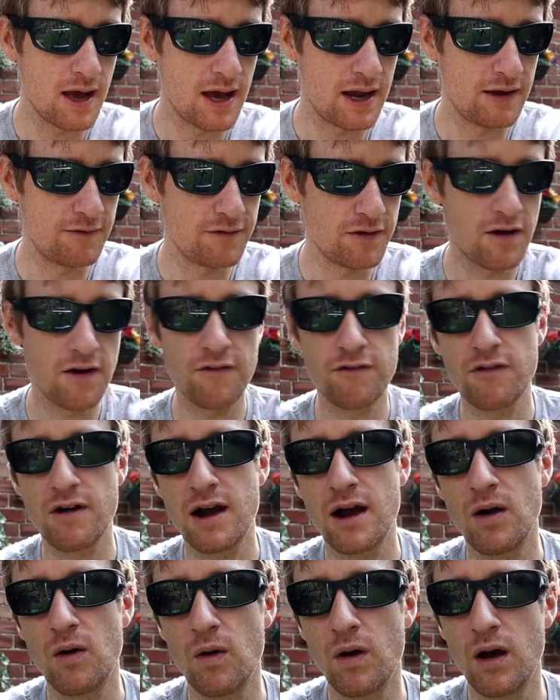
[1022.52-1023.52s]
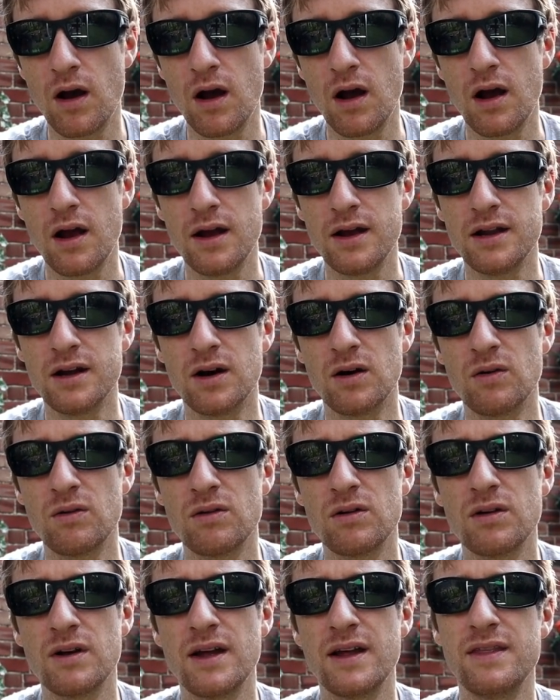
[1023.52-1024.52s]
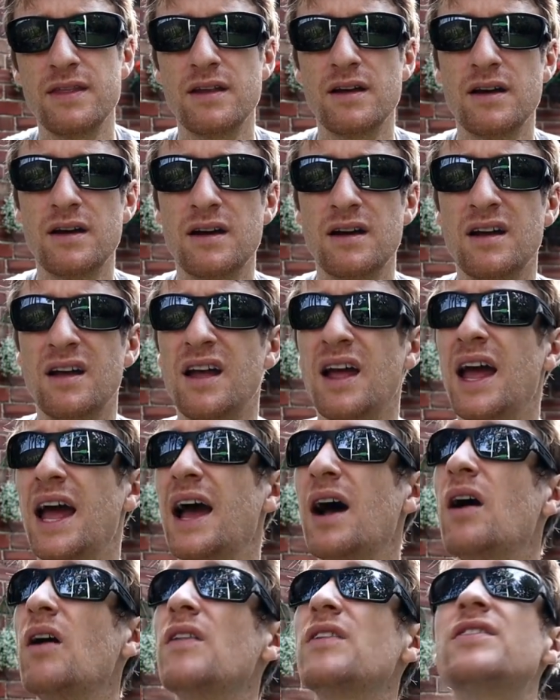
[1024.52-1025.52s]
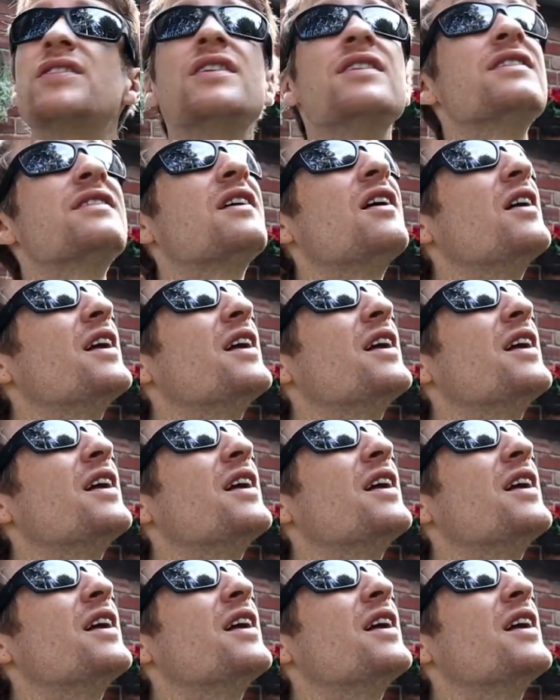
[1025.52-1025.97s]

And if you're ever out, you know, in the, oh, the sun's